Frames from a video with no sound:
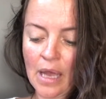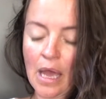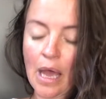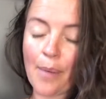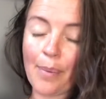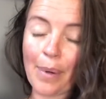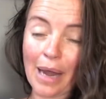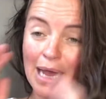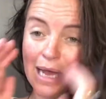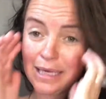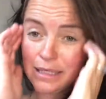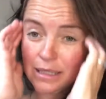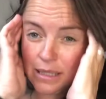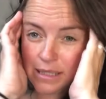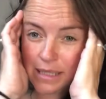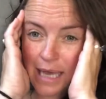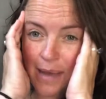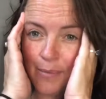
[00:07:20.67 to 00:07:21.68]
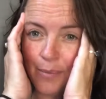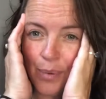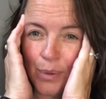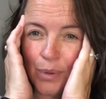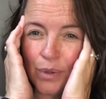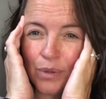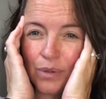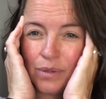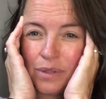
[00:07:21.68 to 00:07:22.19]
apply to the
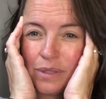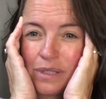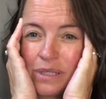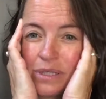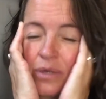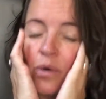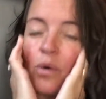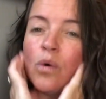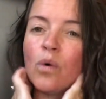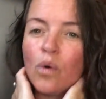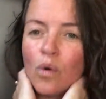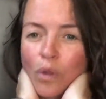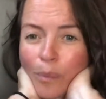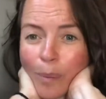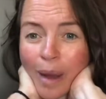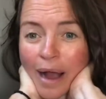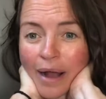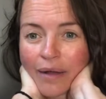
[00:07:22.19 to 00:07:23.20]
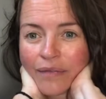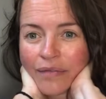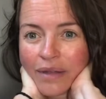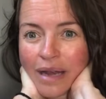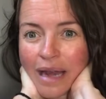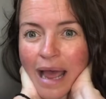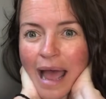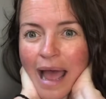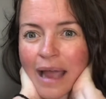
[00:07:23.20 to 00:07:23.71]
temples or the back of the
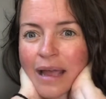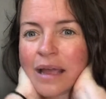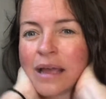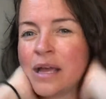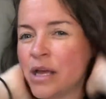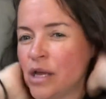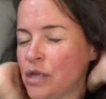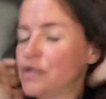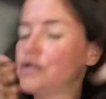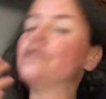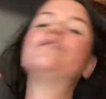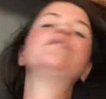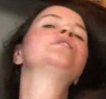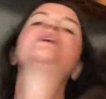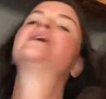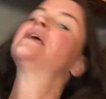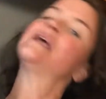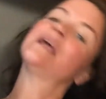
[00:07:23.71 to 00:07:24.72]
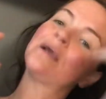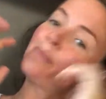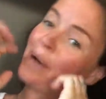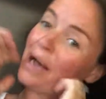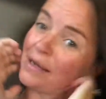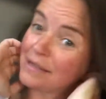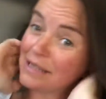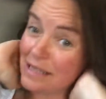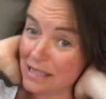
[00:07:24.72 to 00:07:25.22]
neck. So if you're thinking
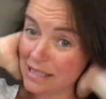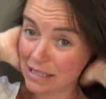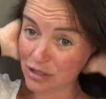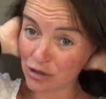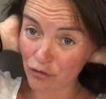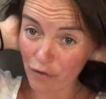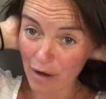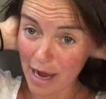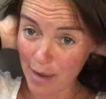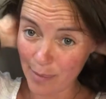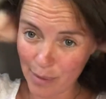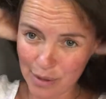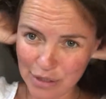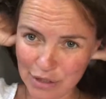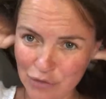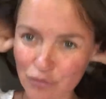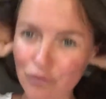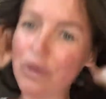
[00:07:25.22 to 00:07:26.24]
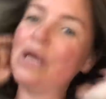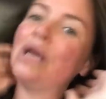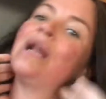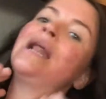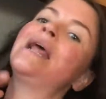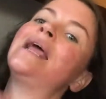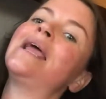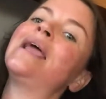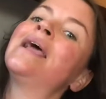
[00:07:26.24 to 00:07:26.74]
about it, this is great because it's
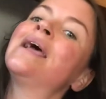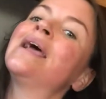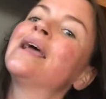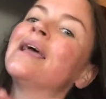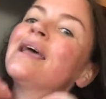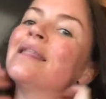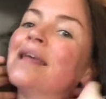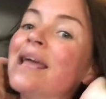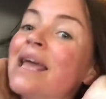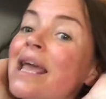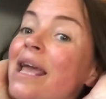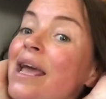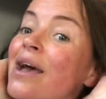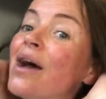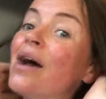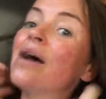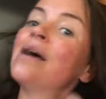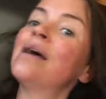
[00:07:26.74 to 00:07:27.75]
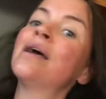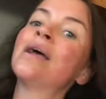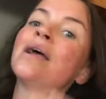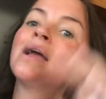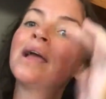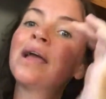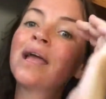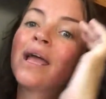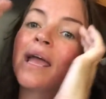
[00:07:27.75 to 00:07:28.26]
really either here,
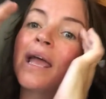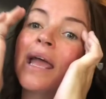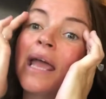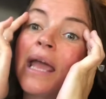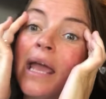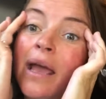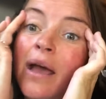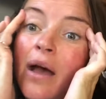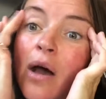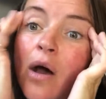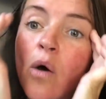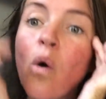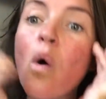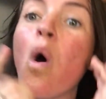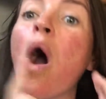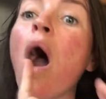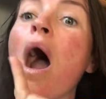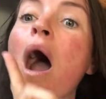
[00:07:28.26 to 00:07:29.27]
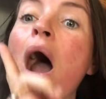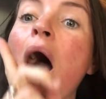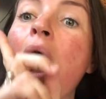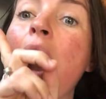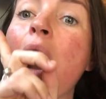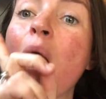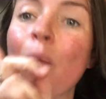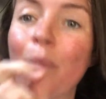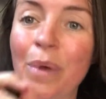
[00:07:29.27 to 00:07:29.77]
or
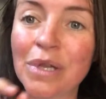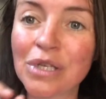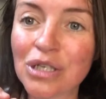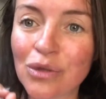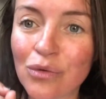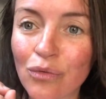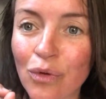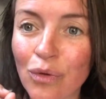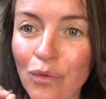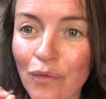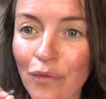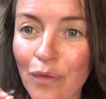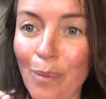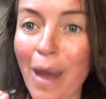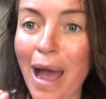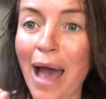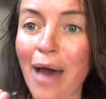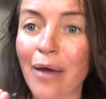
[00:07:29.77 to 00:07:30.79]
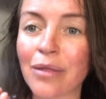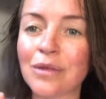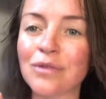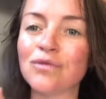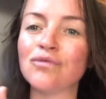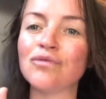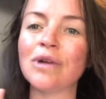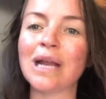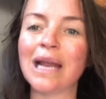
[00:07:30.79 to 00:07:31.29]
up into the roof of the mouth.
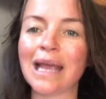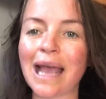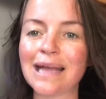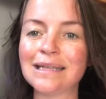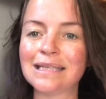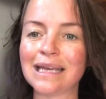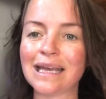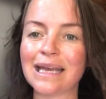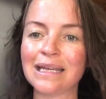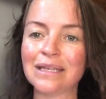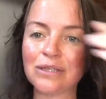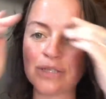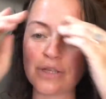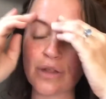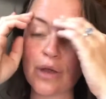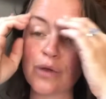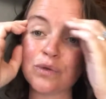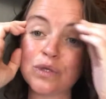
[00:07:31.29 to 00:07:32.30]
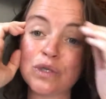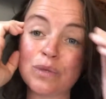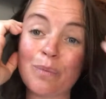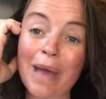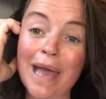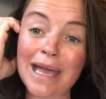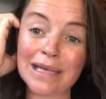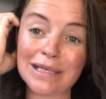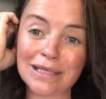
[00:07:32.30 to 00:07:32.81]
Is really getting into those
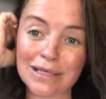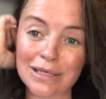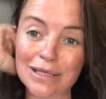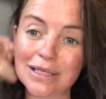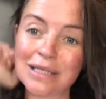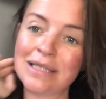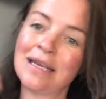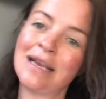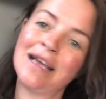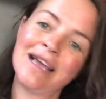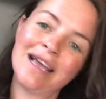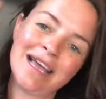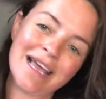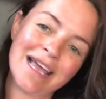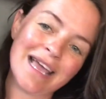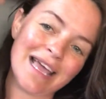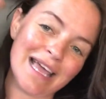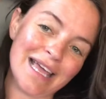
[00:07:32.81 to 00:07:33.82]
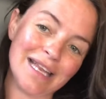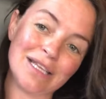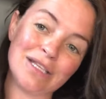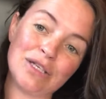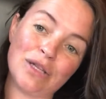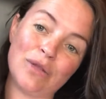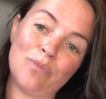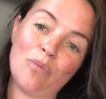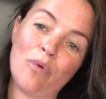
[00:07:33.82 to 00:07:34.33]
spaces,
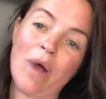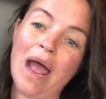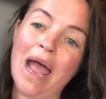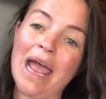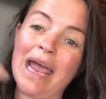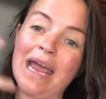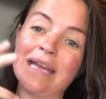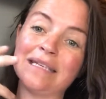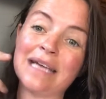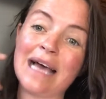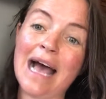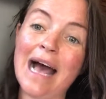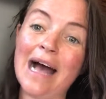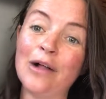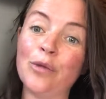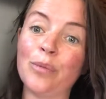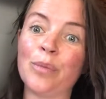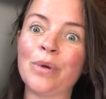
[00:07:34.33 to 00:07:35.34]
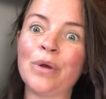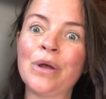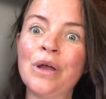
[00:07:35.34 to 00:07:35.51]
into the brain, to help